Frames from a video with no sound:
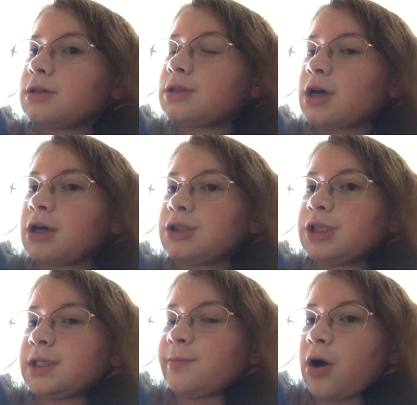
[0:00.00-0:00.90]

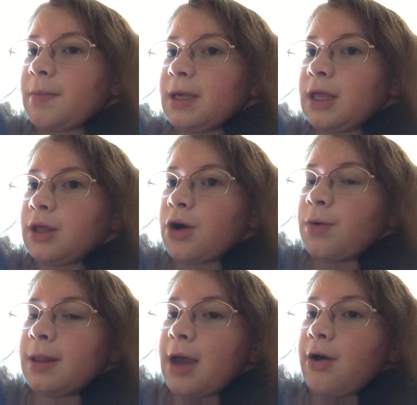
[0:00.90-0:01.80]
Sanji's probably gonna
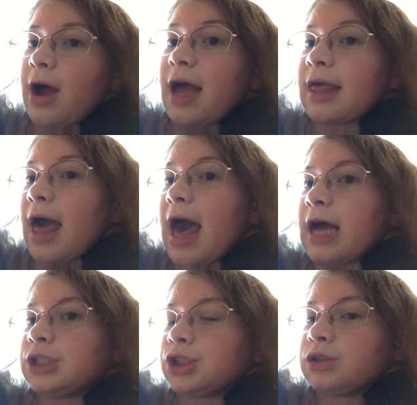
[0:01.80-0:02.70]
go in there. I
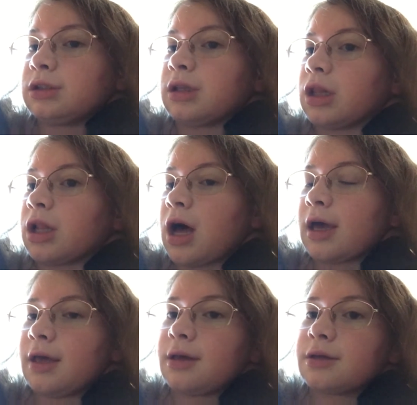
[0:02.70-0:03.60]
actually
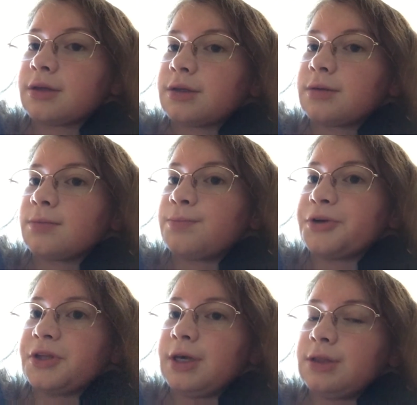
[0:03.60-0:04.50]
like
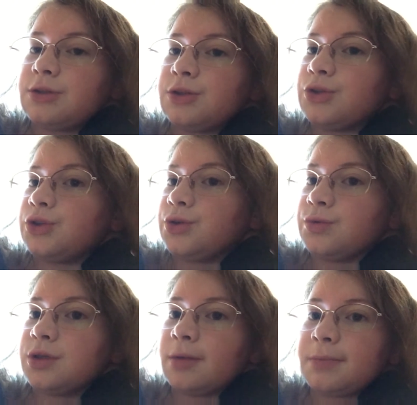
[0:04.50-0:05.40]
Pudding to
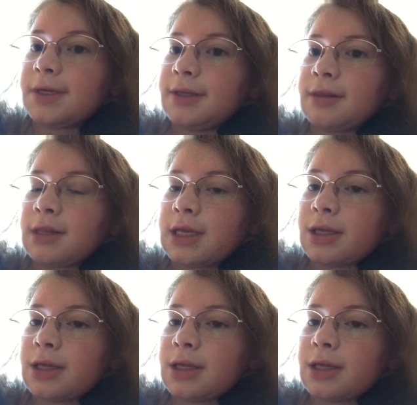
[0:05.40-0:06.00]
do something.